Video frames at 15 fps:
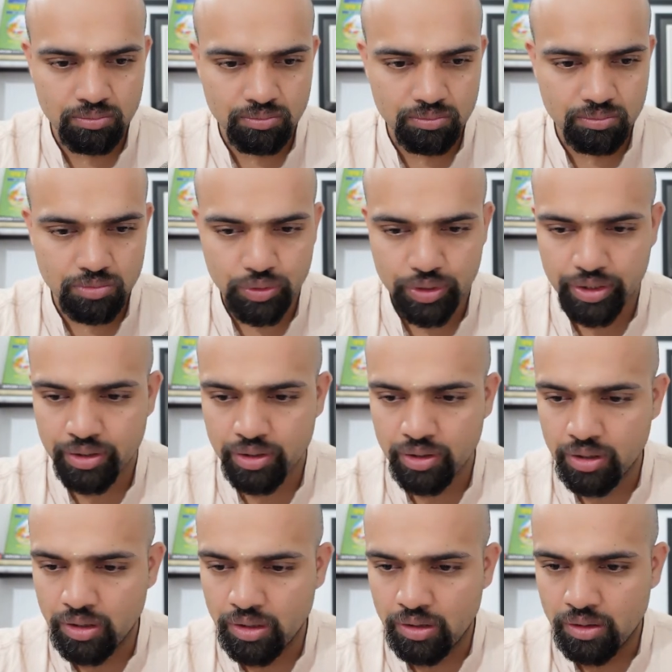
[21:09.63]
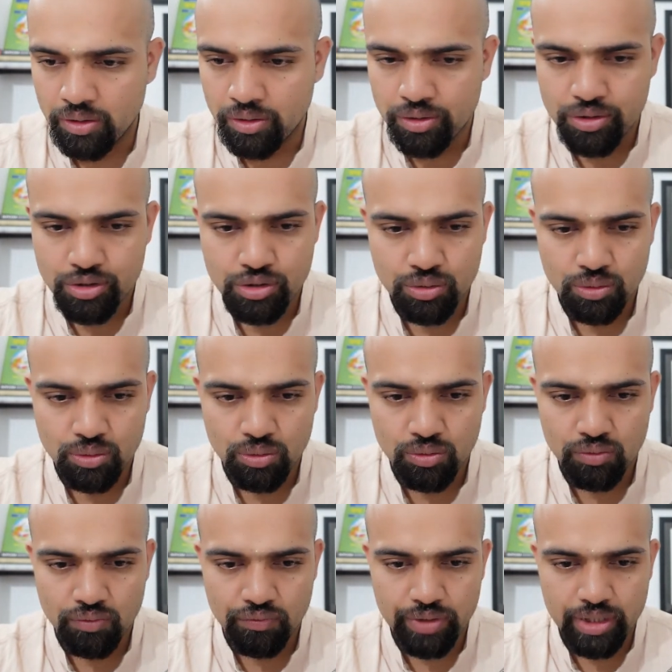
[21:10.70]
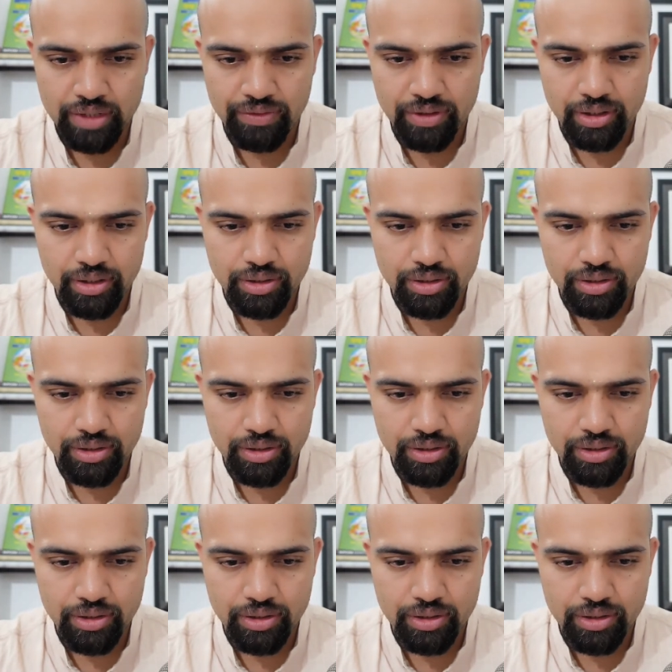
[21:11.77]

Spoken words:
Okay. So where have we reached?